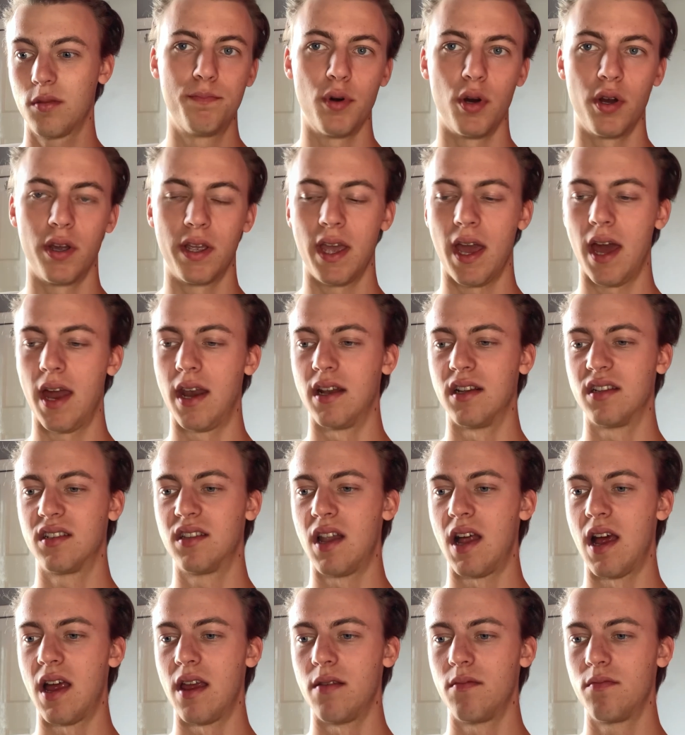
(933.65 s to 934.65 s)
But again, it's
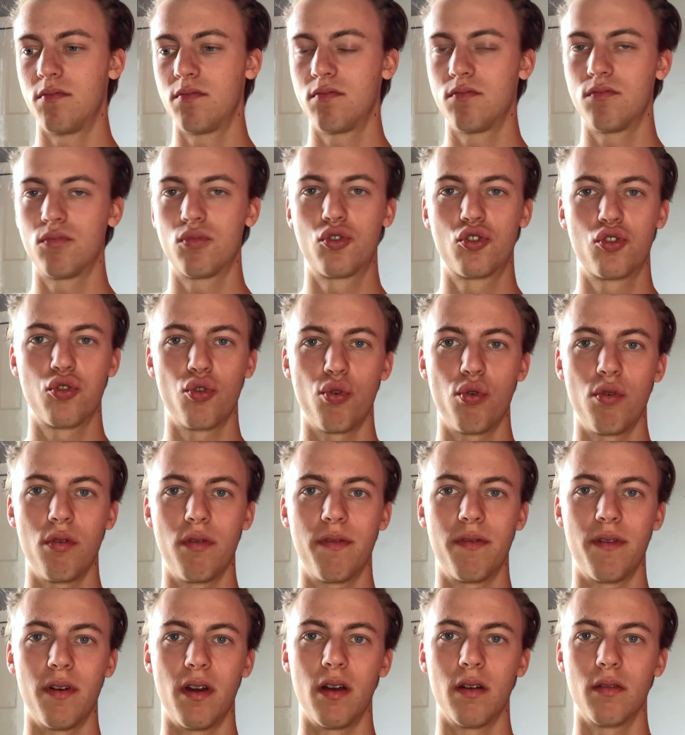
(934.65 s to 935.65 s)
like true
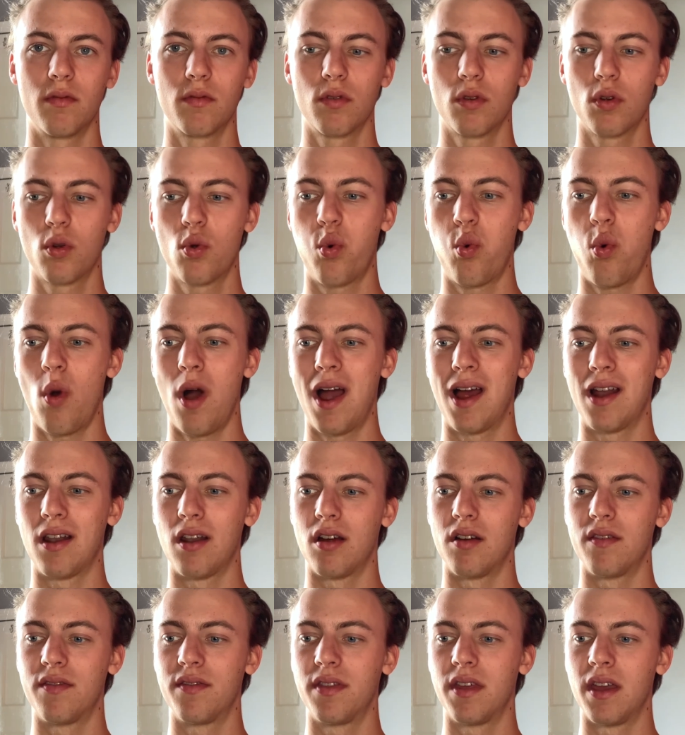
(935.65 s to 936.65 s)
for quite a lot
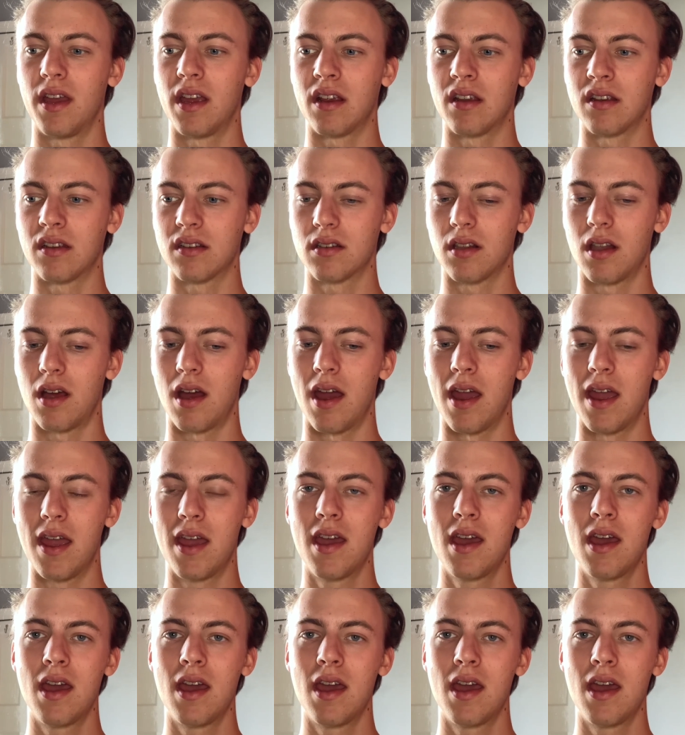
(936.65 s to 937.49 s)
of things. Like,